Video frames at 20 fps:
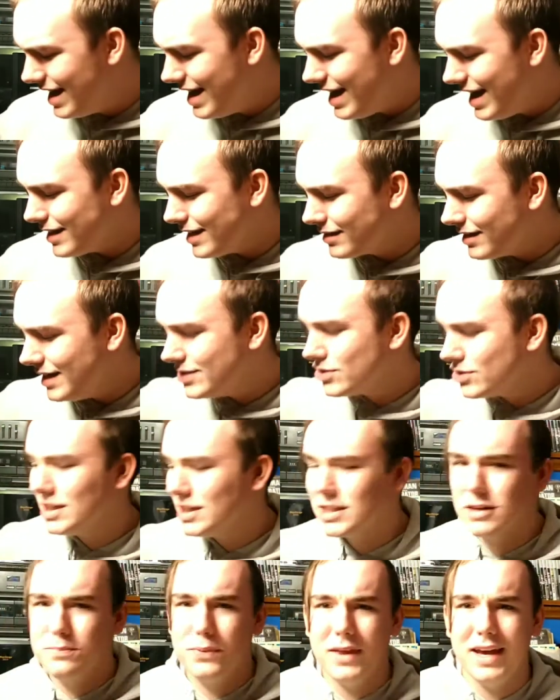And
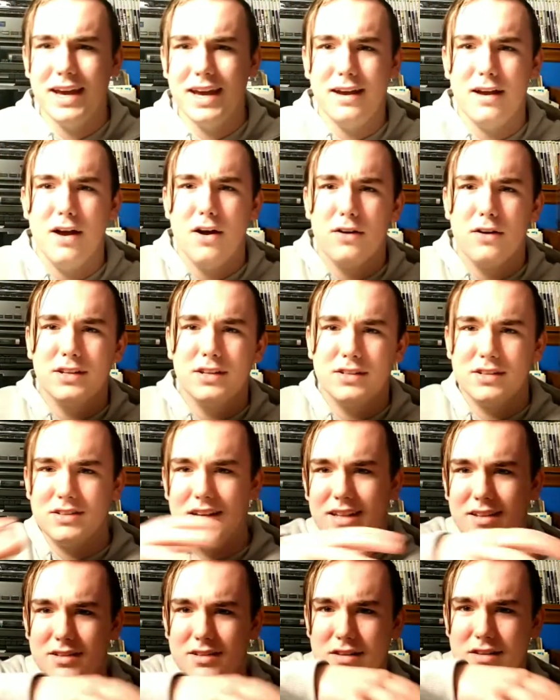LaserDisc play, this is
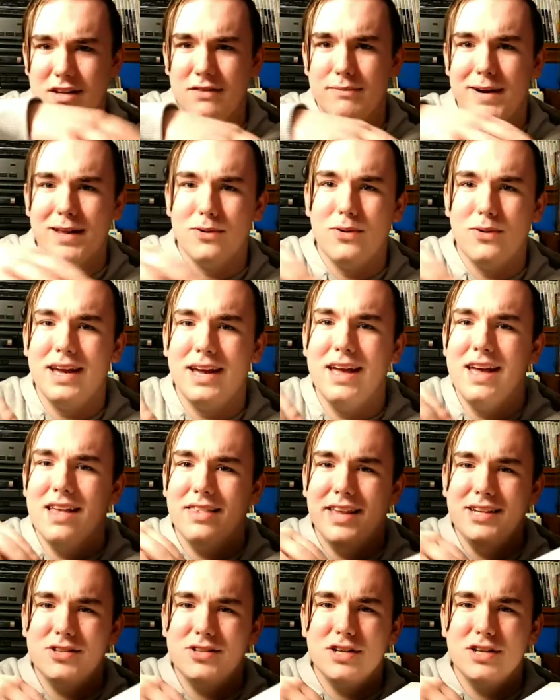in the sleeve by the way,
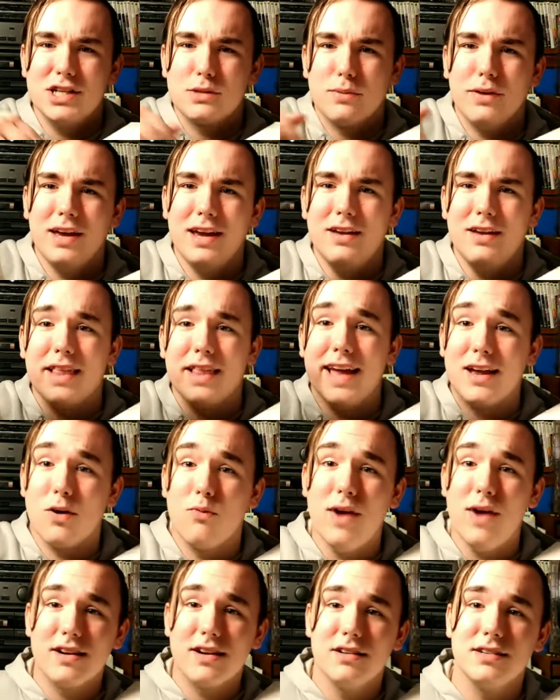LaserDisc play like a
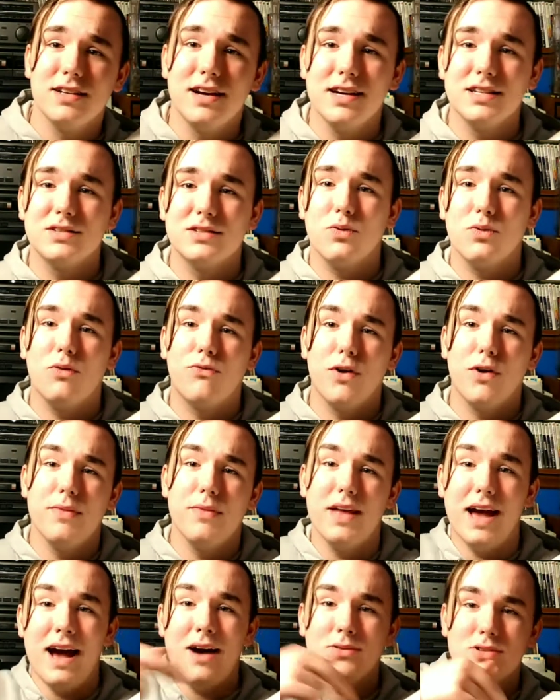record does from
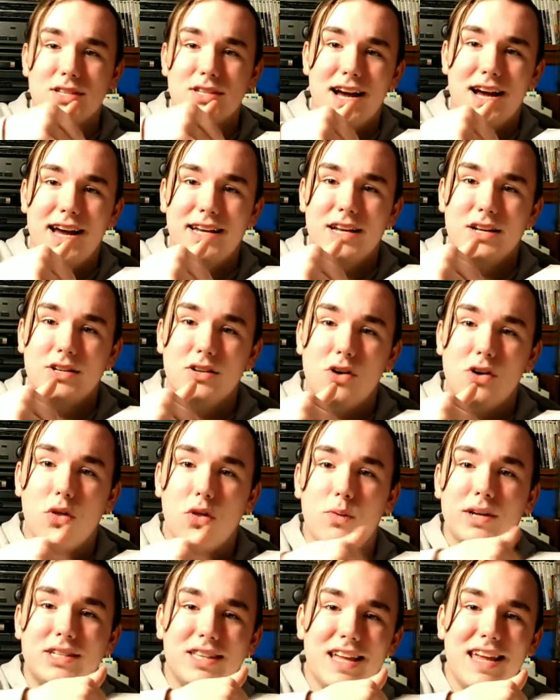the outside all the
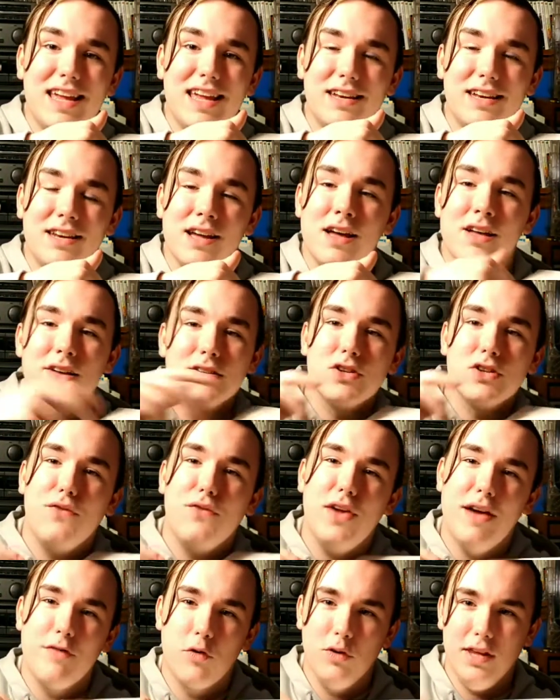way to the end. So if
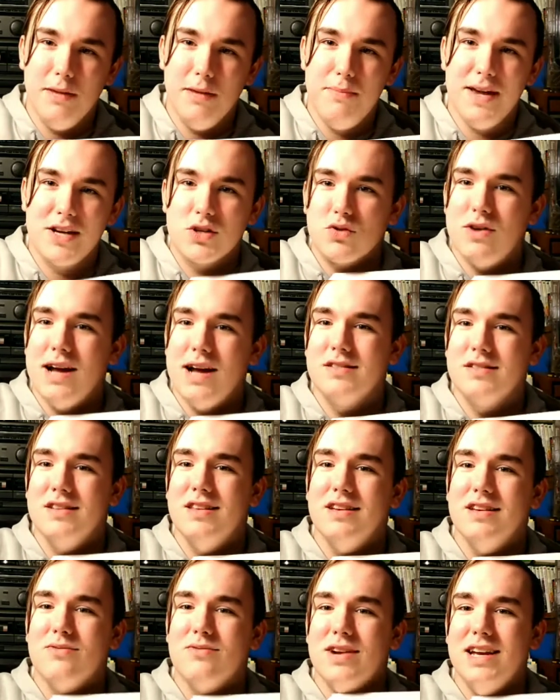you have a really big scratch in
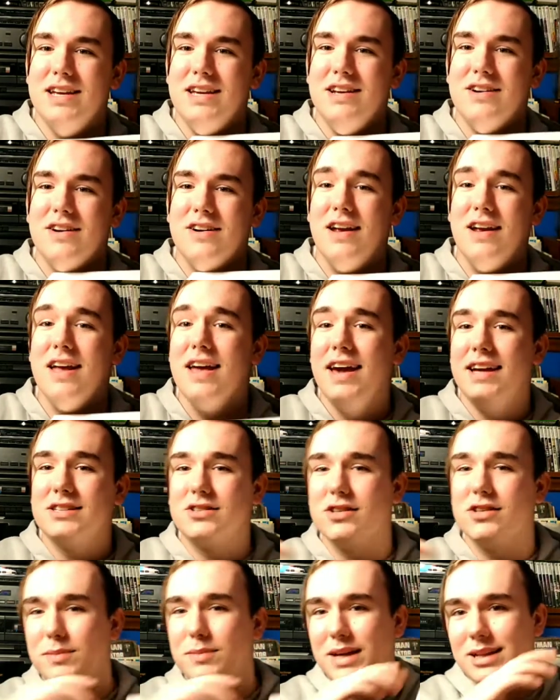the right here, it's
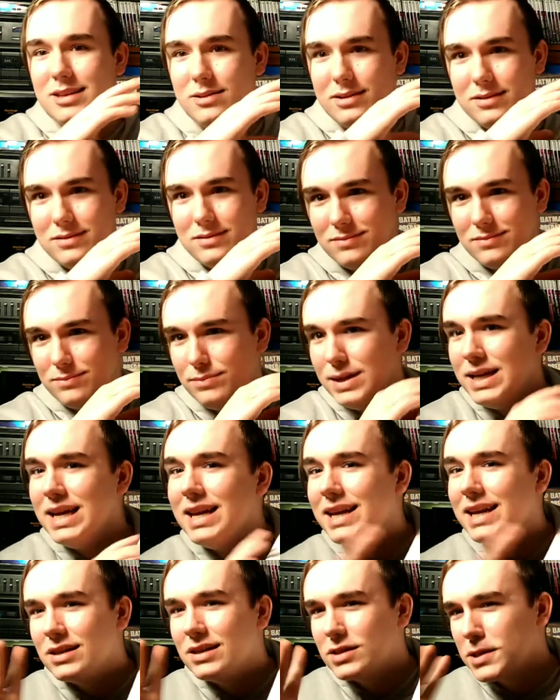going to be at the
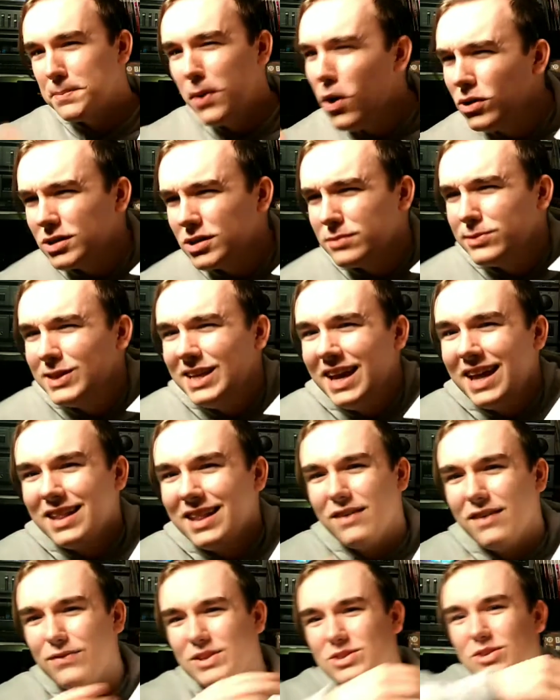beginning supposedly, and then
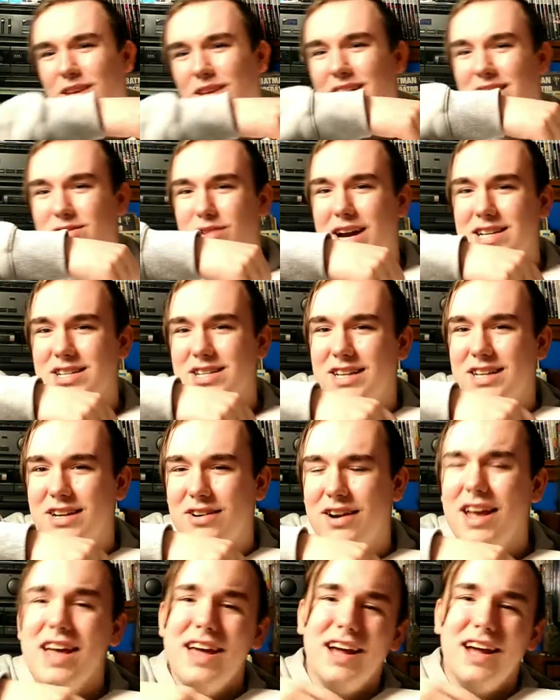if it's really a scratch in
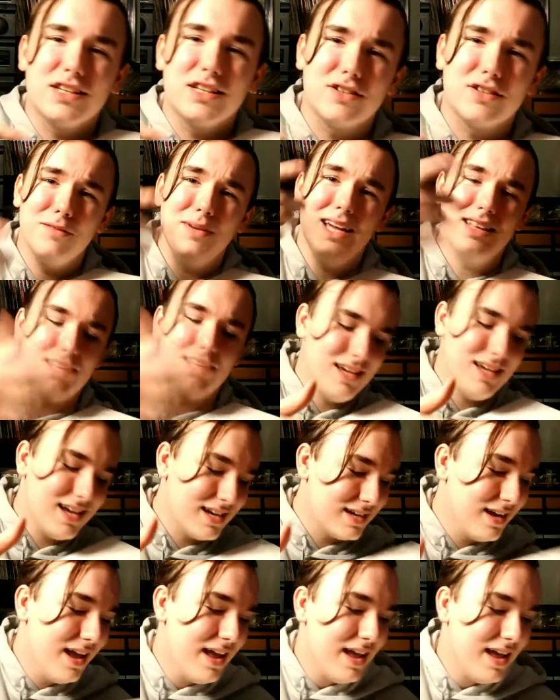here, it's be at the
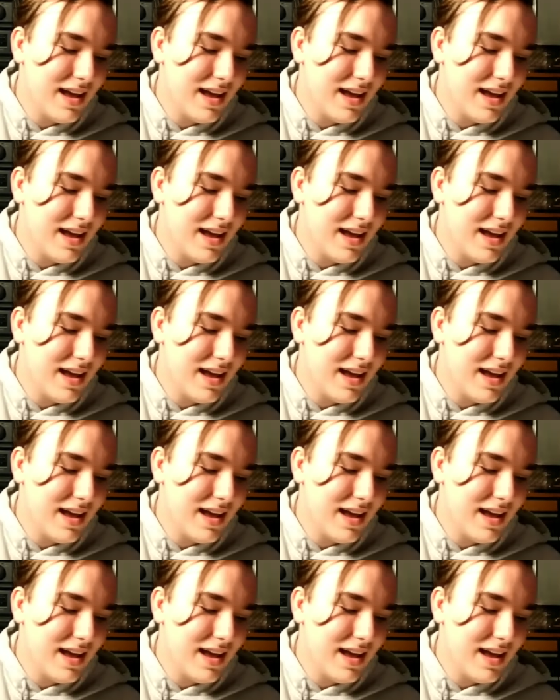end.